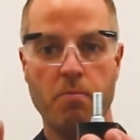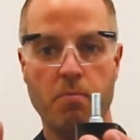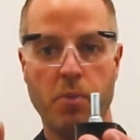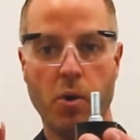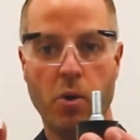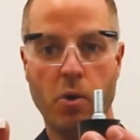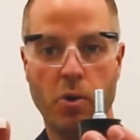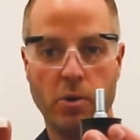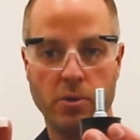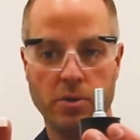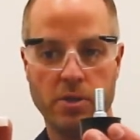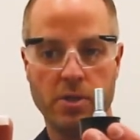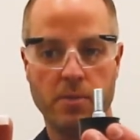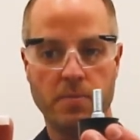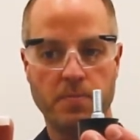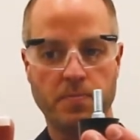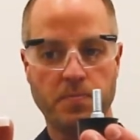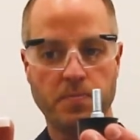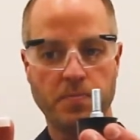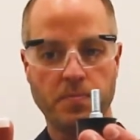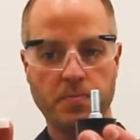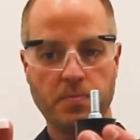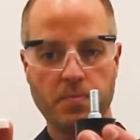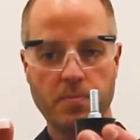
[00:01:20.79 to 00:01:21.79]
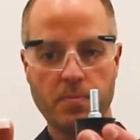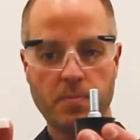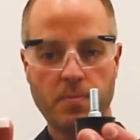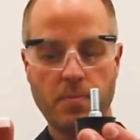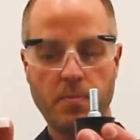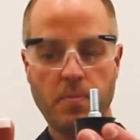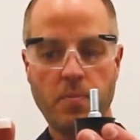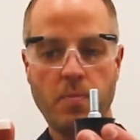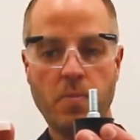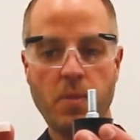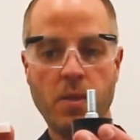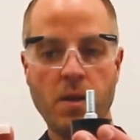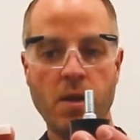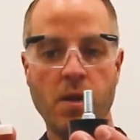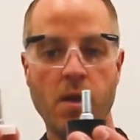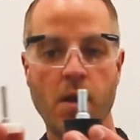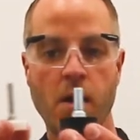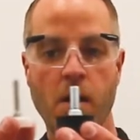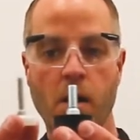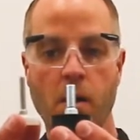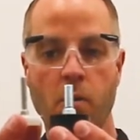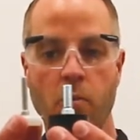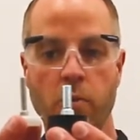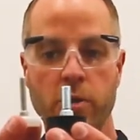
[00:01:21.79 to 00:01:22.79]
bolt
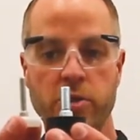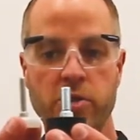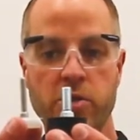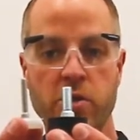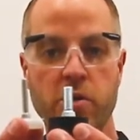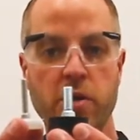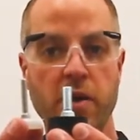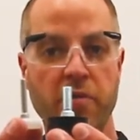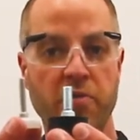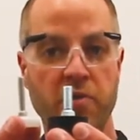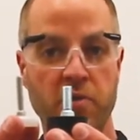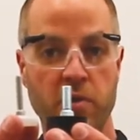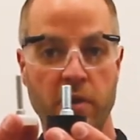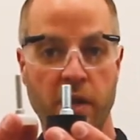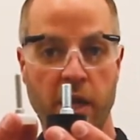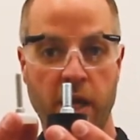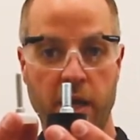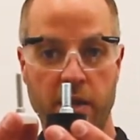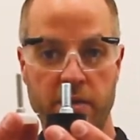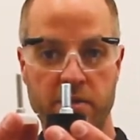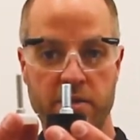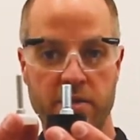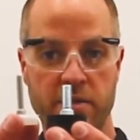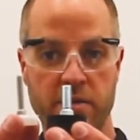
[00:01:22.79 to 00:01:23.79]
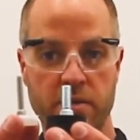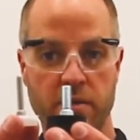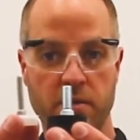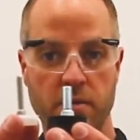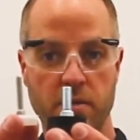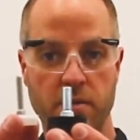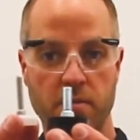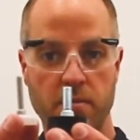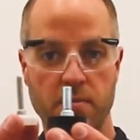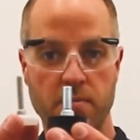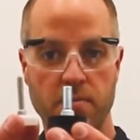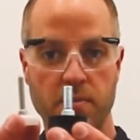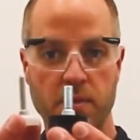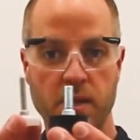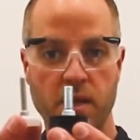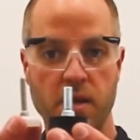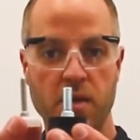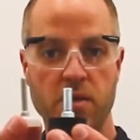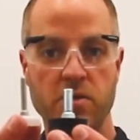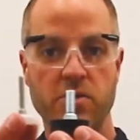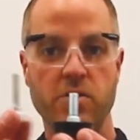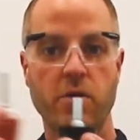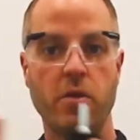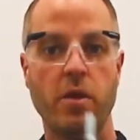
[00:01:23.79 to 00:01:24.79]
with two different lengths.
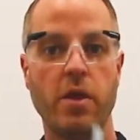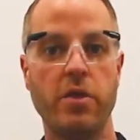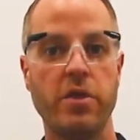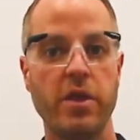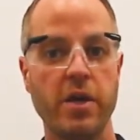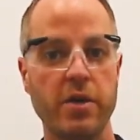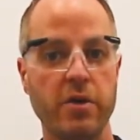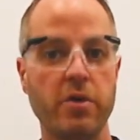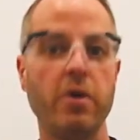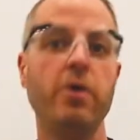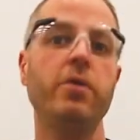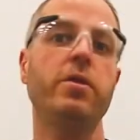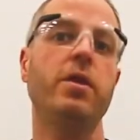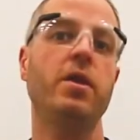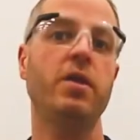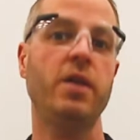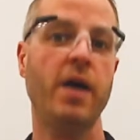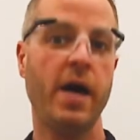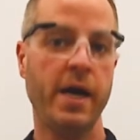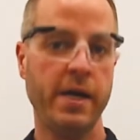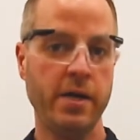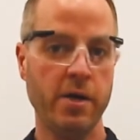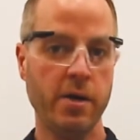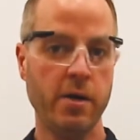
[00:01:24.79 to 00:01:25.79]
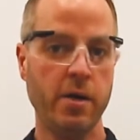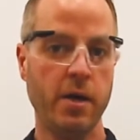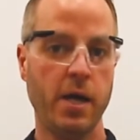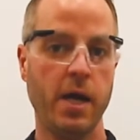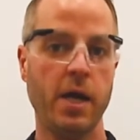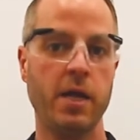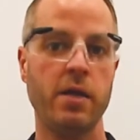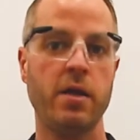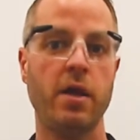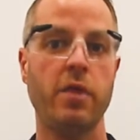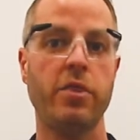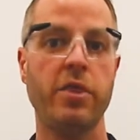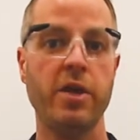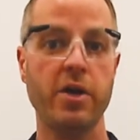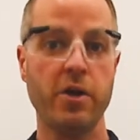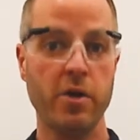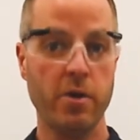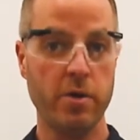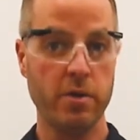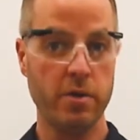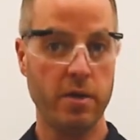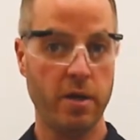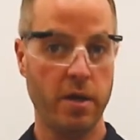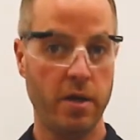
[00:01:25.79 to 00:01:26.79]
So the thicker the liner and the
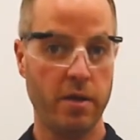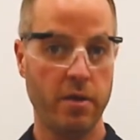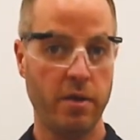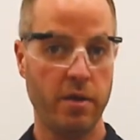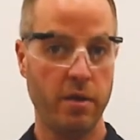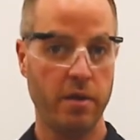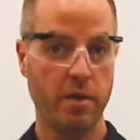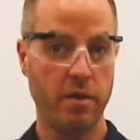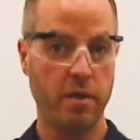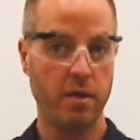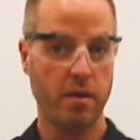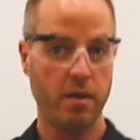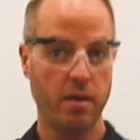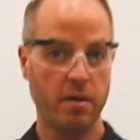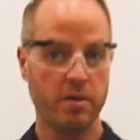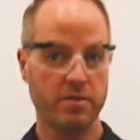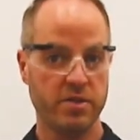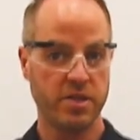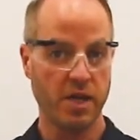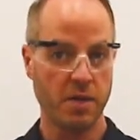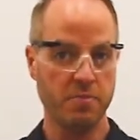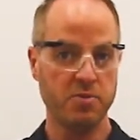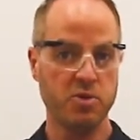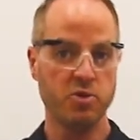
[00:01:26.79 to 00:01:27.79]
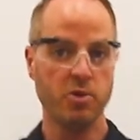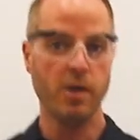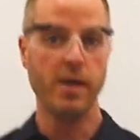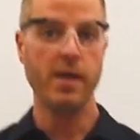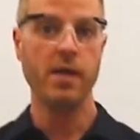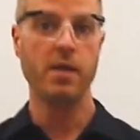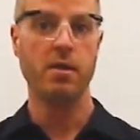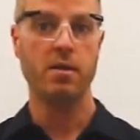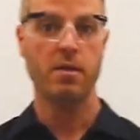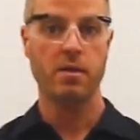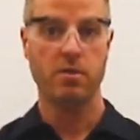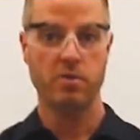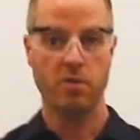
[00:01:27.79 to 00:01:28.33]
thicker the substrate,